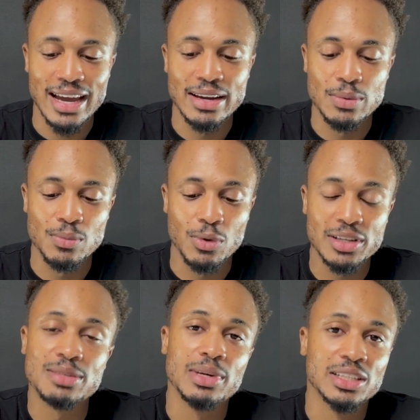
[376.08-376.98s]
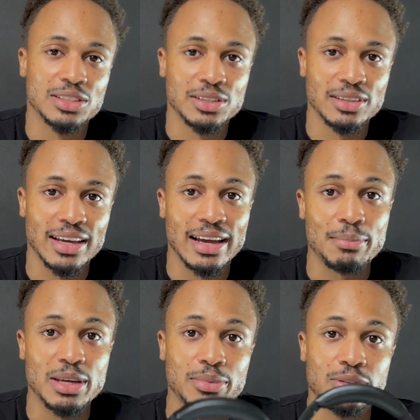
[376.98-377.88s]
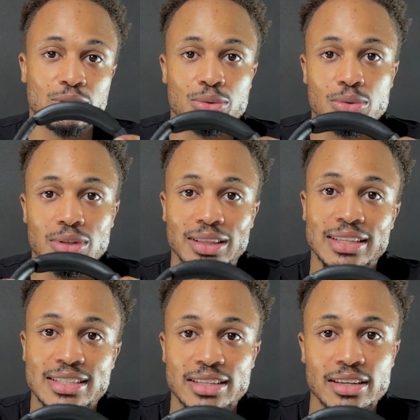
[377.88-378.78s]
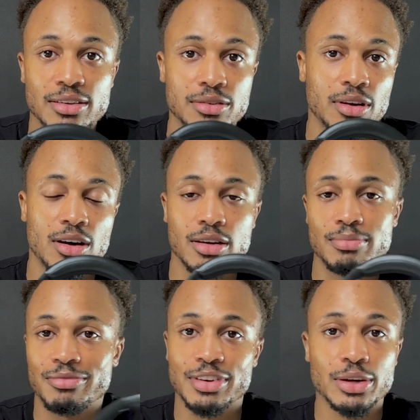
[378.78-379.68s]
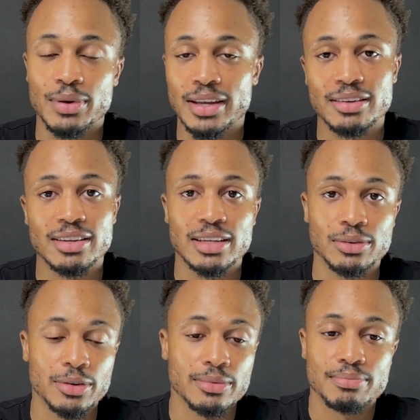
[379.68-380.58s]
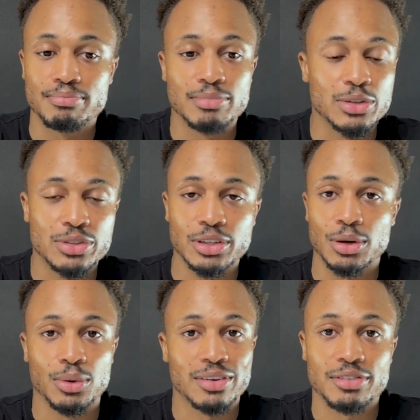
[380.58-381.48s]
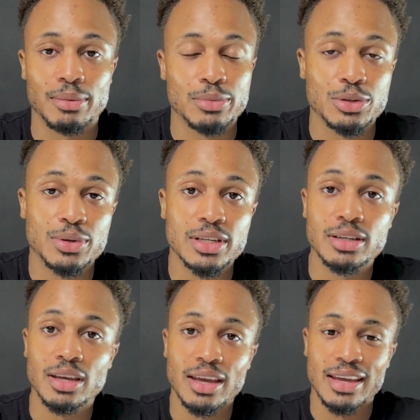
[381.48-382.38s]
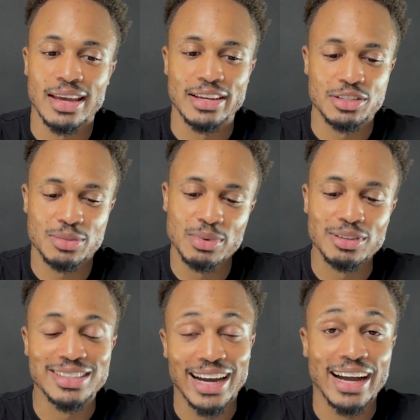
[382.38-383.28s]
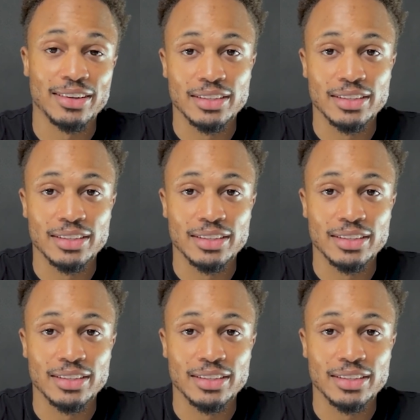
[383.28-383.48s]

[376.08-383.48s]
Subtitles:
I want to make sure that I'm able to listen in on video editing or music or whatever I'm doing and just be dialed